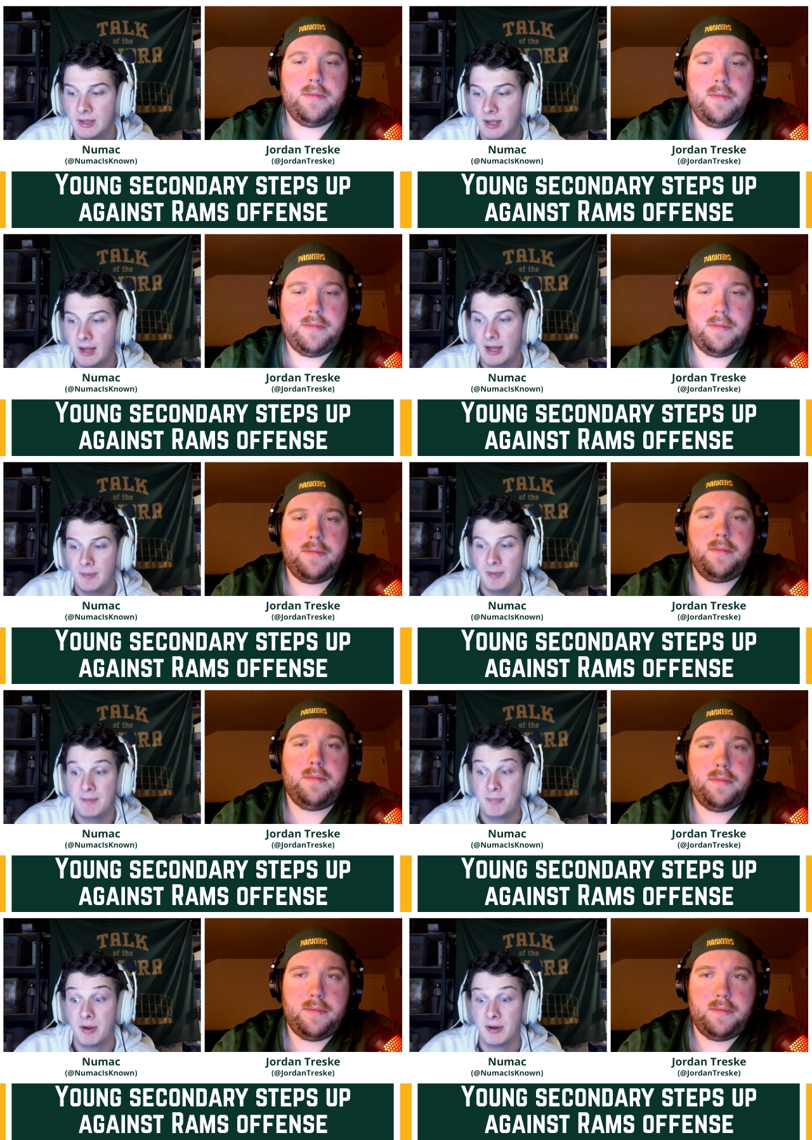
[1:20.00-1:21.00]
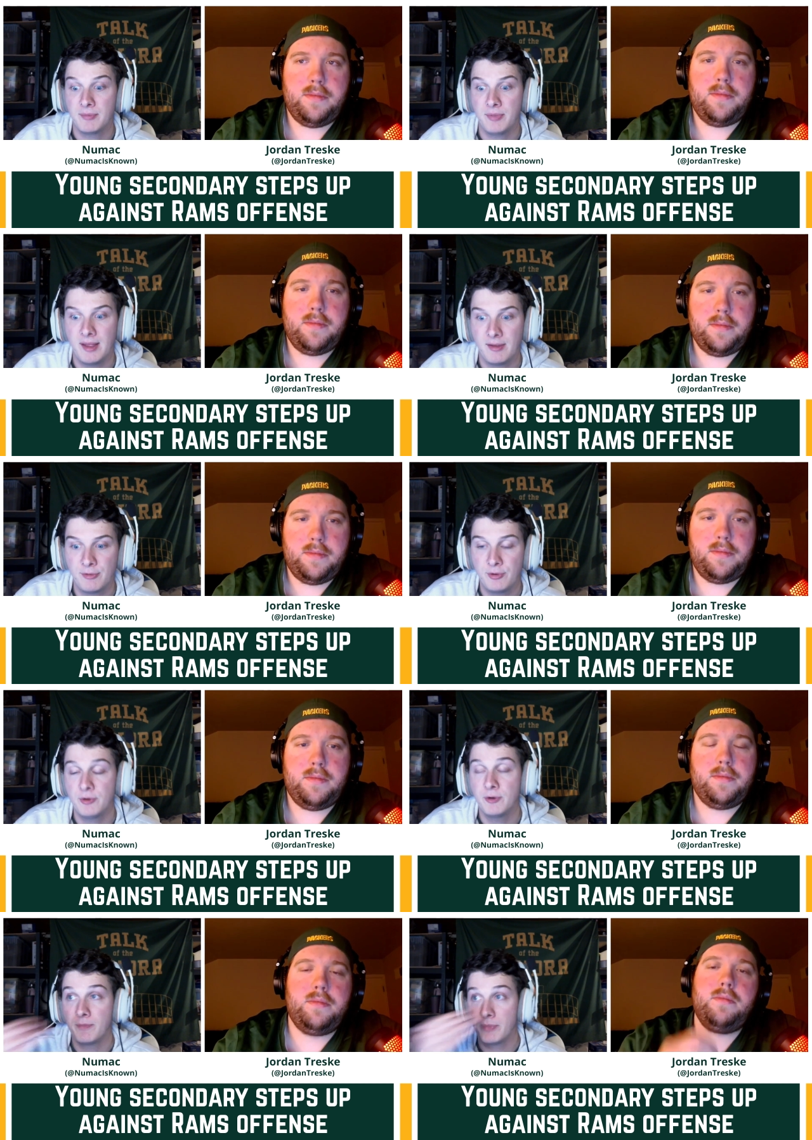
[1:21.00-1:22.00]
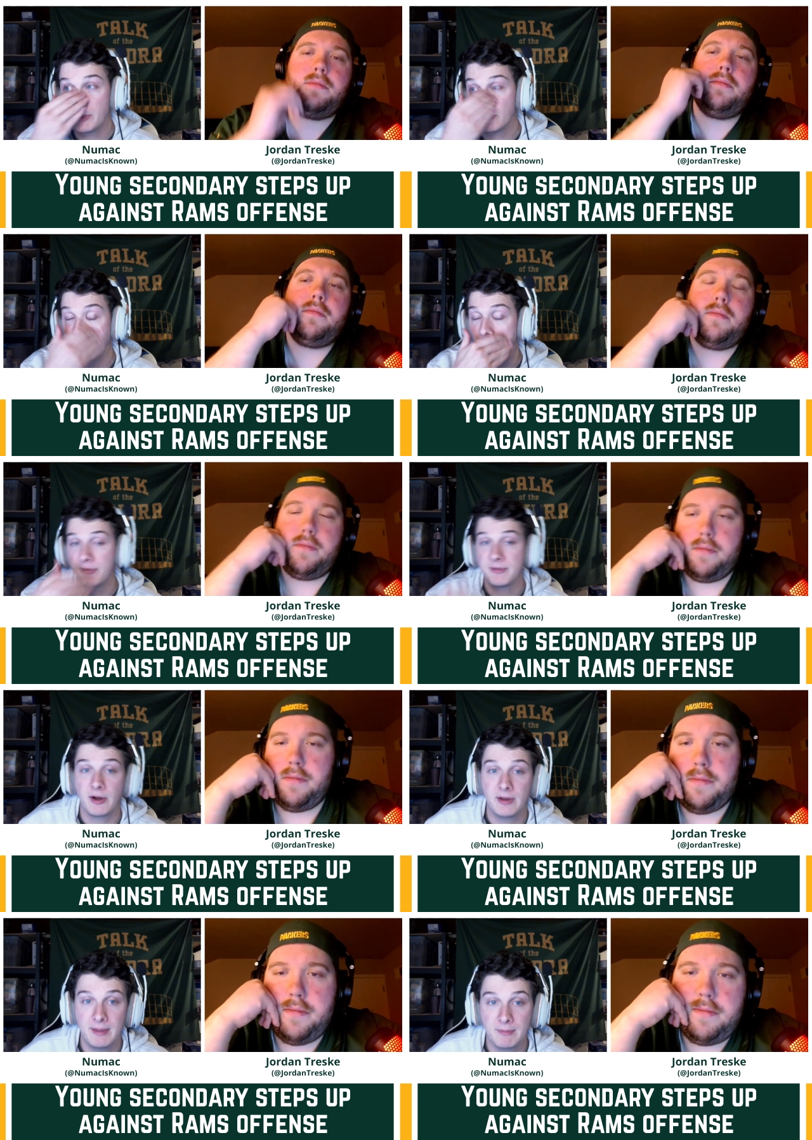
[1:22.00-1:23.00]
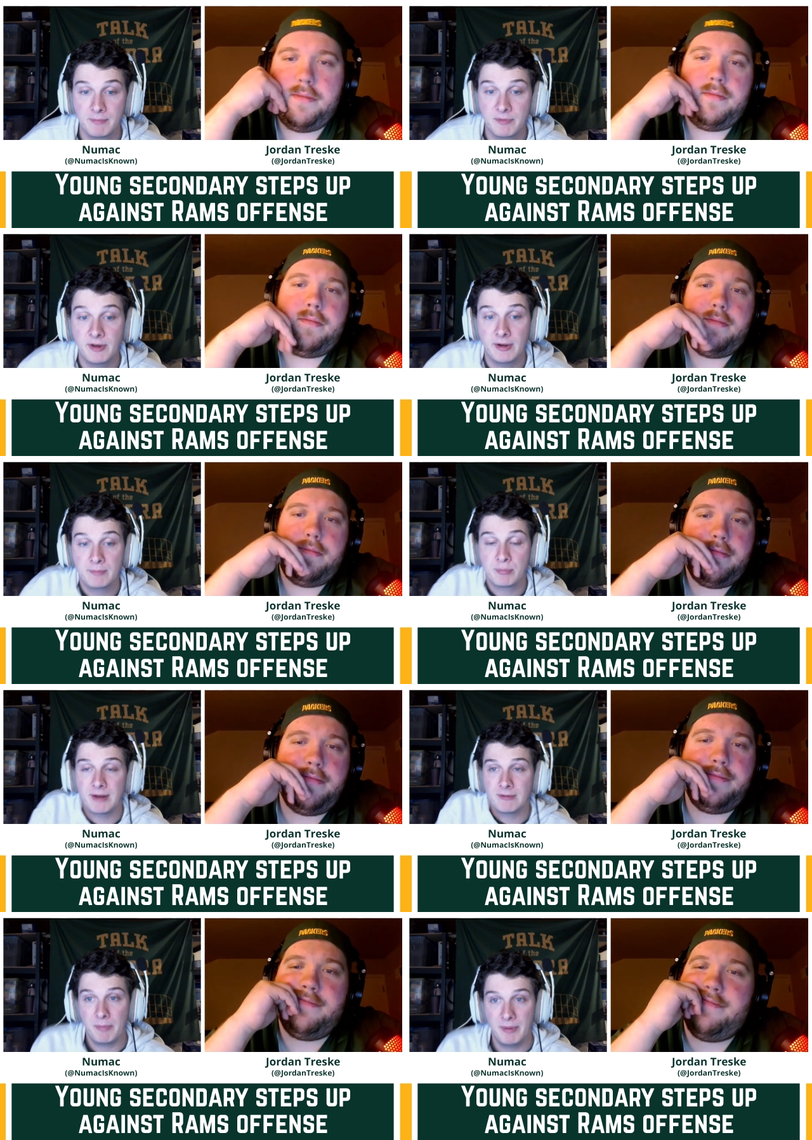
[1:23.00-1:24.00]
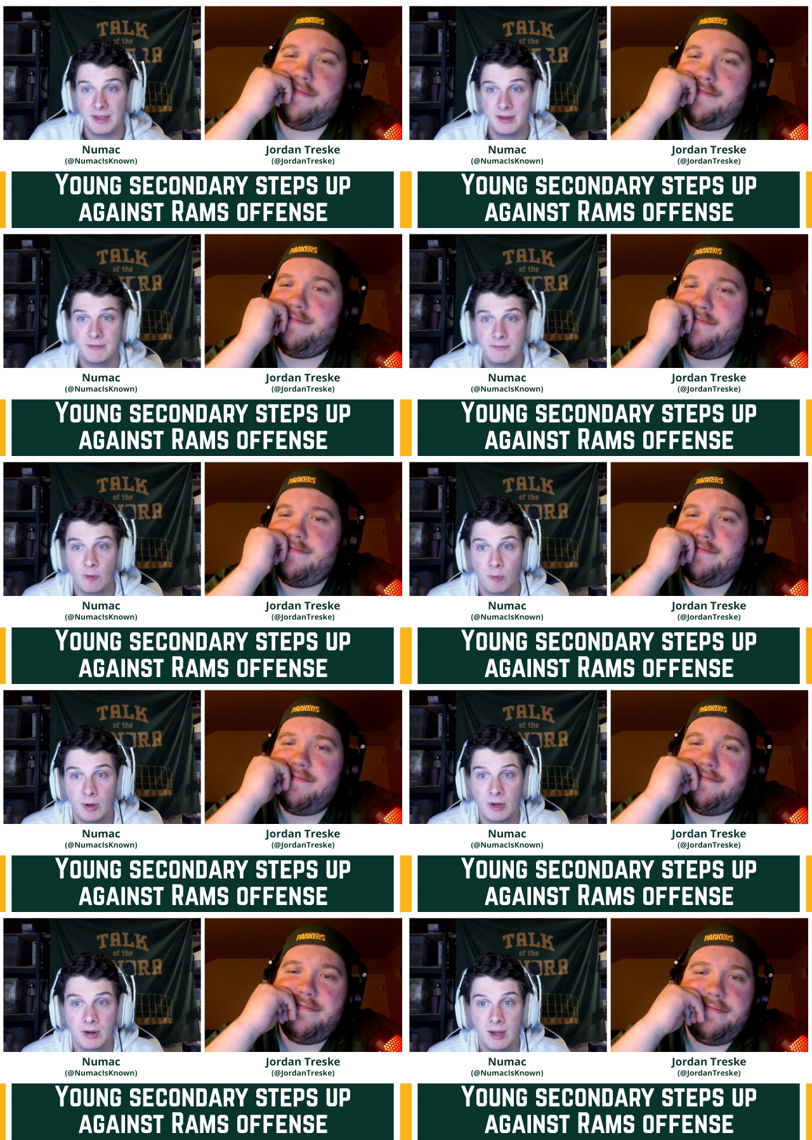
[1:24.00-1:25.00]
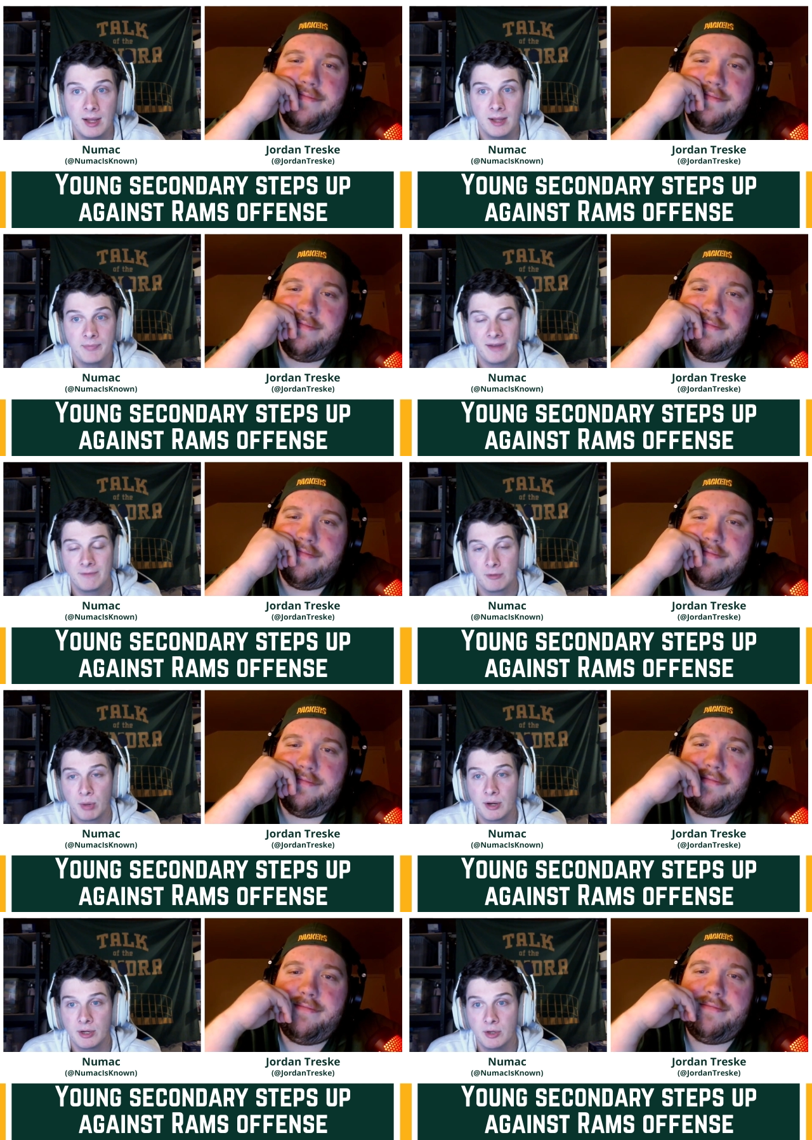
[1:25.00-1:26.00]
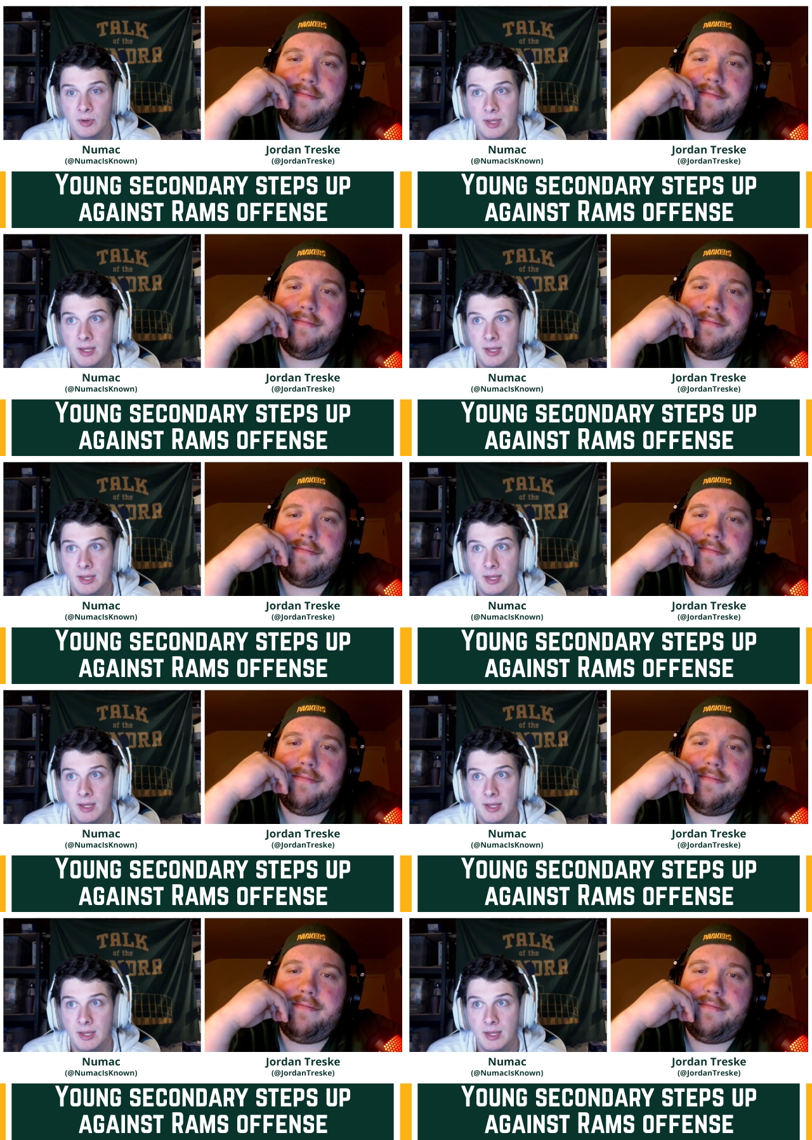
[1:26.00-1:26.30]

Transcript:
Speaker 1: um, in part thanks to the Rams starting starting Brett Rypien, former uh, Denver Bronco,